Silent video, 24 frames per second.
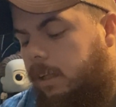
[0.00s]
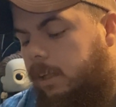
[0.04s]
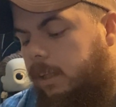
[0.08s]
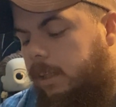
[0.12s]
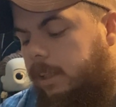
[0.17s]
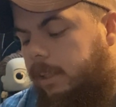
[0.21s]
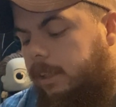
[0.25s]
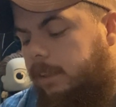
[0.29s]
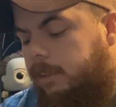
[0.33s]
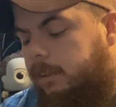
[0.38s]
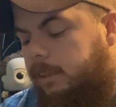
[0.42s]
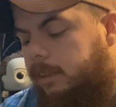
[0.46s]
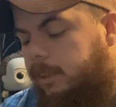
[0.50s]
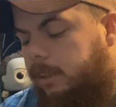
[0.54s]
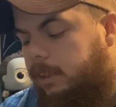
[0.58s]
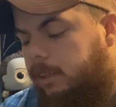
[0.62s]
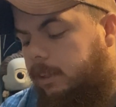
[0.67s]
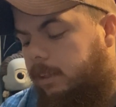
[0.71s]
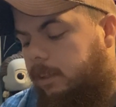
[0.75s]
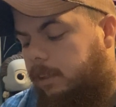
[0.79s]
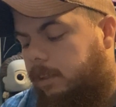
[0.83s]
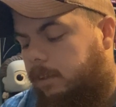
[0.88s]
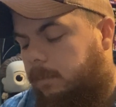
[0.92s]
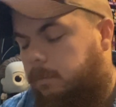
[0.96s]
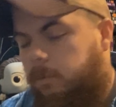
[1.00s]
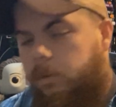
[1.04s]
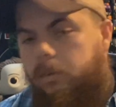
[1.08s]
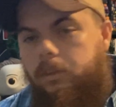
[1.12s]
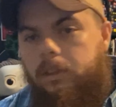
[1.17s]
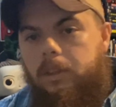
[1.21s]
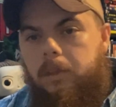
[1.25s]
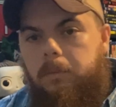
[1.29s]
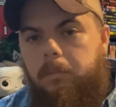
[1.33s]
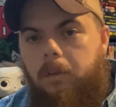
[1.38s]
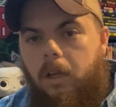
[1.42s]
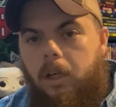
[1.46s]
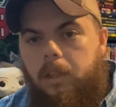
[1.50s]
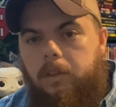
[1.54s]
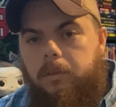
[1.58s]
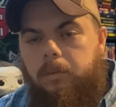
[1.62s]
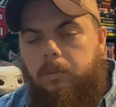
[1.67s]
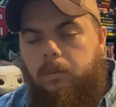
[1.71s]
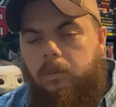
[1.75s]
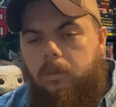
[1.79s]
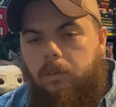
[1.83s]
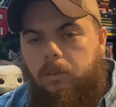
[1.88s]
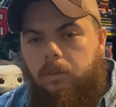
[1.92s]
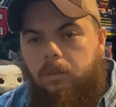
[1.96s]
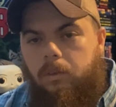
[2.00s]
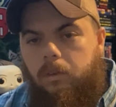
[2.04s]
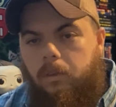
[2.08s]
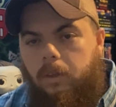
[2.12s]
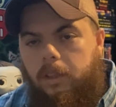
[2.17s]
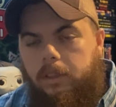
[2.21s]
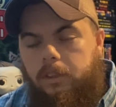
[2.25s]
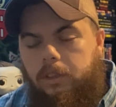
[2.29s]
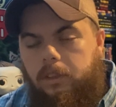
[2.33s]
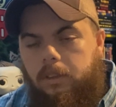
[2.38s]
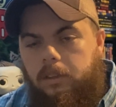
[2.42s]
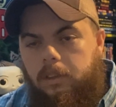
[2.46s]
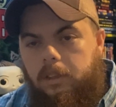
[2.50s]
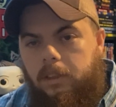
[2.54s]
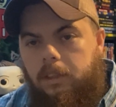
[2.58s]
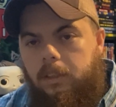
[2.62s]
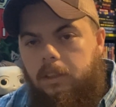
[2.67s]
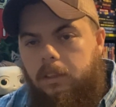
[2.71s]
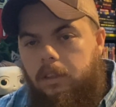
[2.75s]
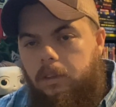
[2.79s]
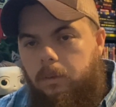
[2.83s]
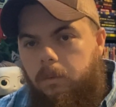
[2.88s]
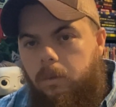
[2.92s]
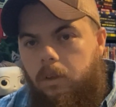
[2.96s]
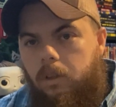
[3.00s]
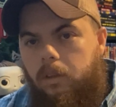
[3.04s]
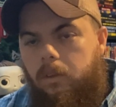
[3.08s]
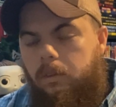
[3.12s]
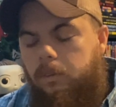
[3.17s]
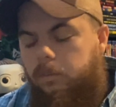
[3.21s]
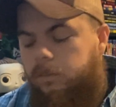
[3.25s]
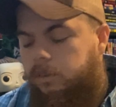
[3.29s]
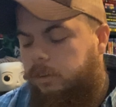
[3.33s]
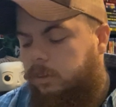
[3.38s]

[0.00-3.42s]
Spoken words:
is the most impossible question in the world,